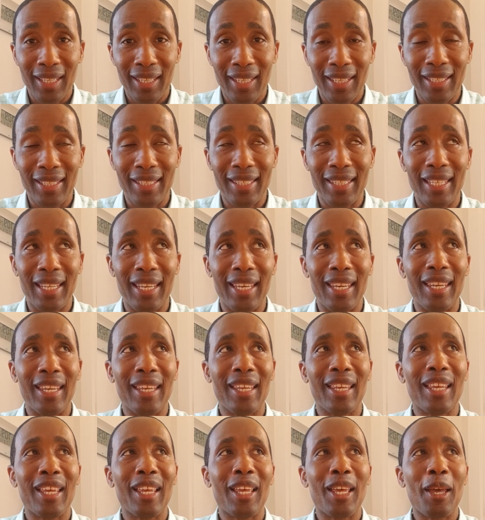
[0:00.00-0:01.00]
You see,
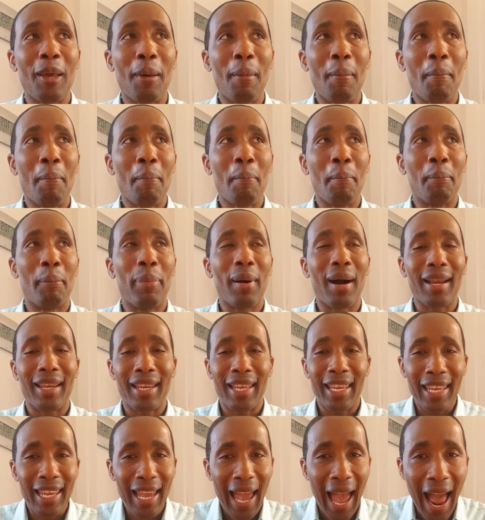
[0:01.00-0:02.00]
but
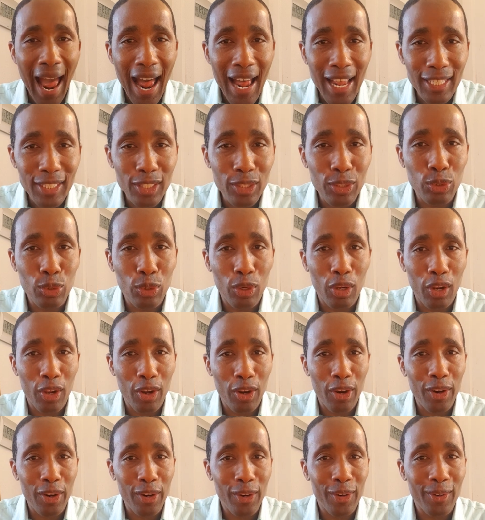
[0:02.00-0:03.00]
he has to
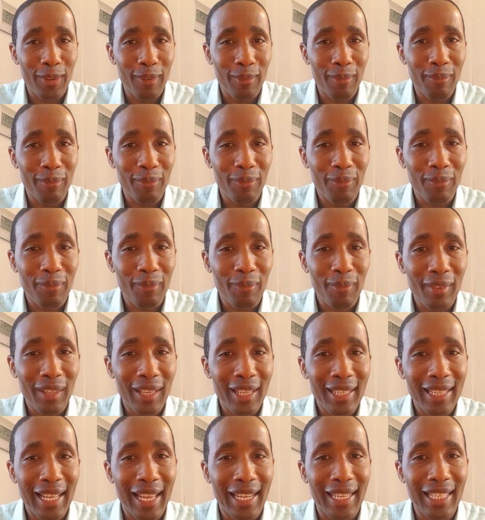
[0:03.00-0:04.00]
learn
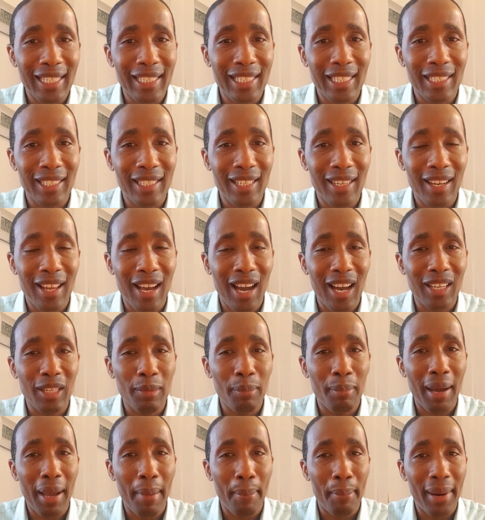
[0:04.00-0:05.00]
that this is not
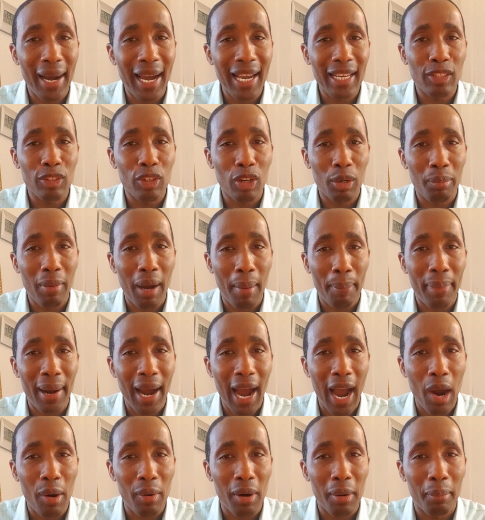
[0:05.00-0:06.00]
by might, not by
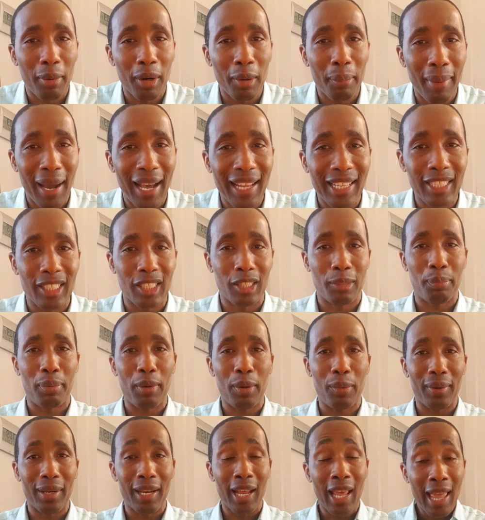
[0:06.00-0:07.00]
power, but by the
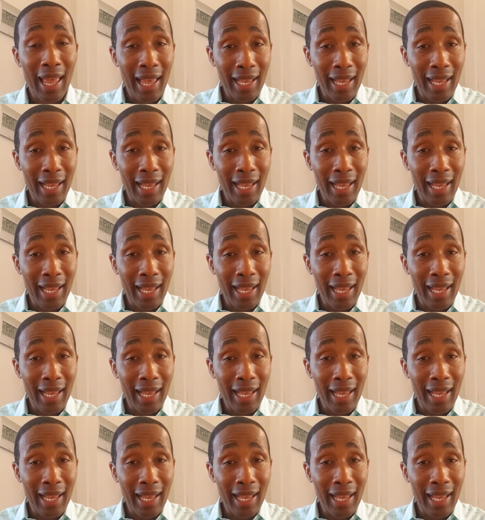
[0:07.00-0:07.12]
Spirit.